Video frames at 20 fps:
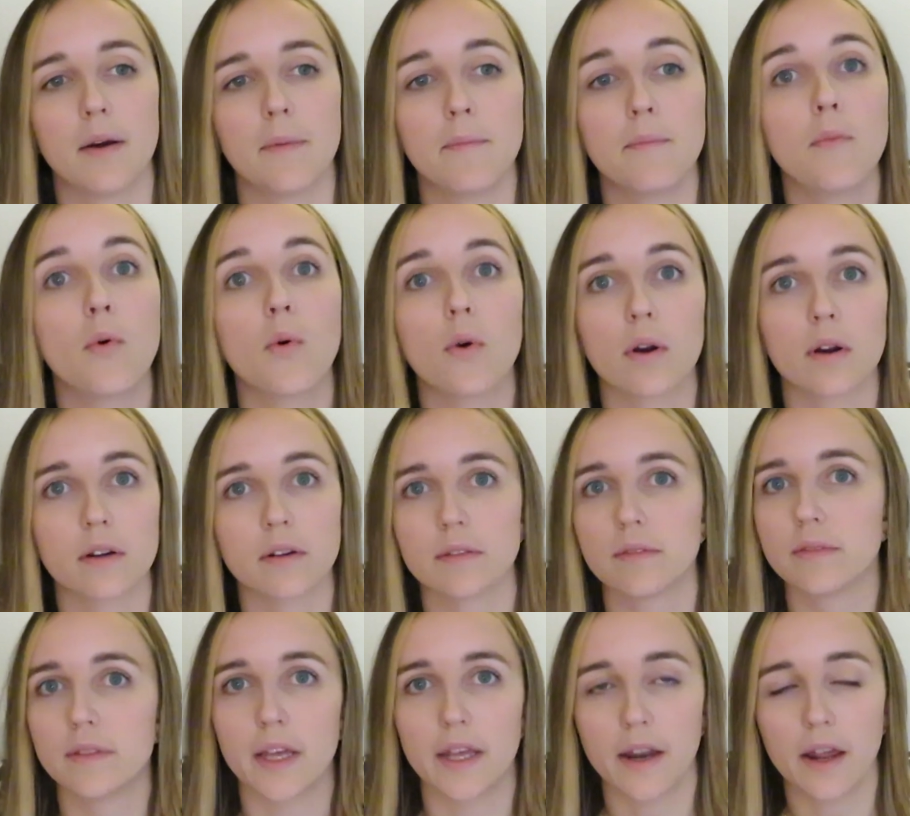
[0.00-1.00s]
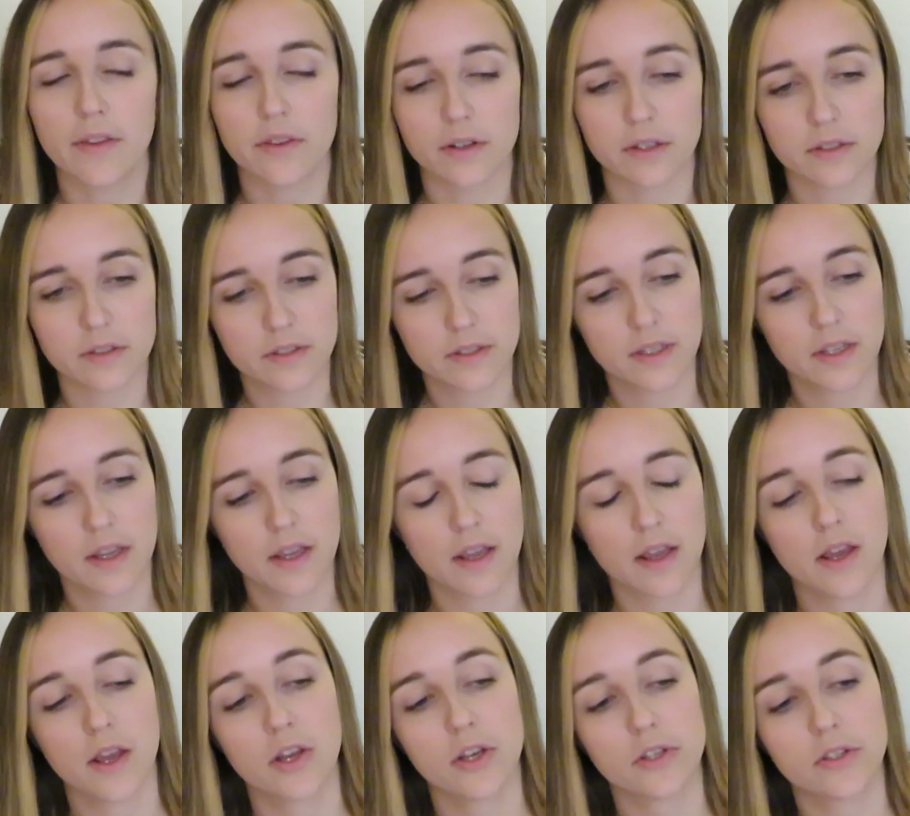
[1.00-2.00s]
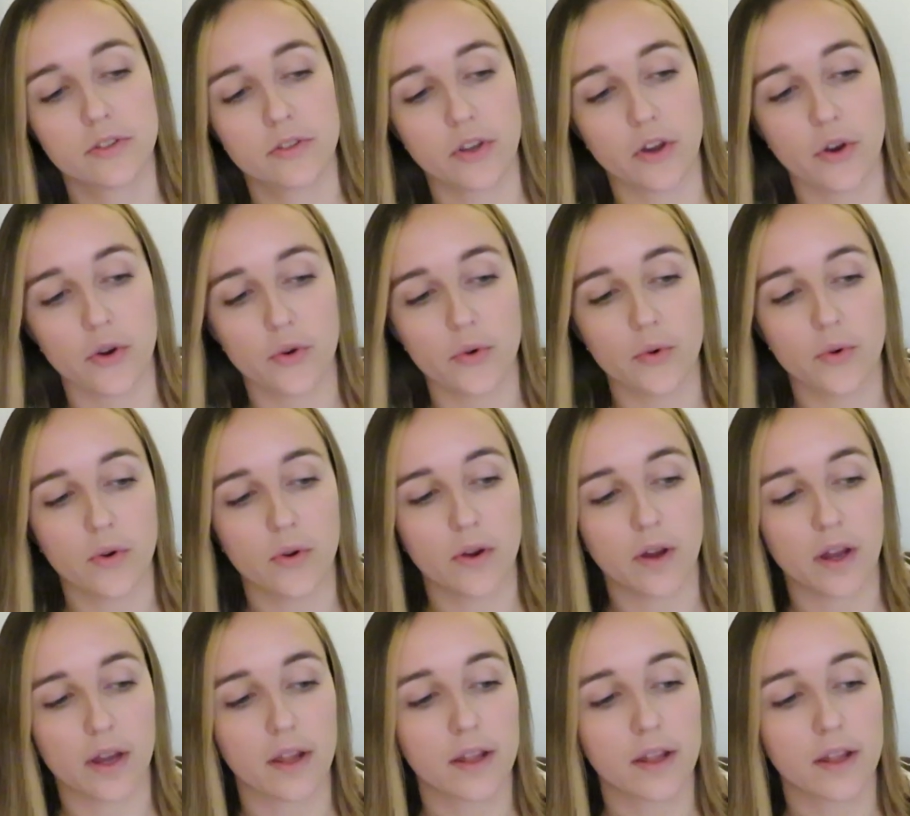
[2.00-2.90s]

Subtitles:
more than others. So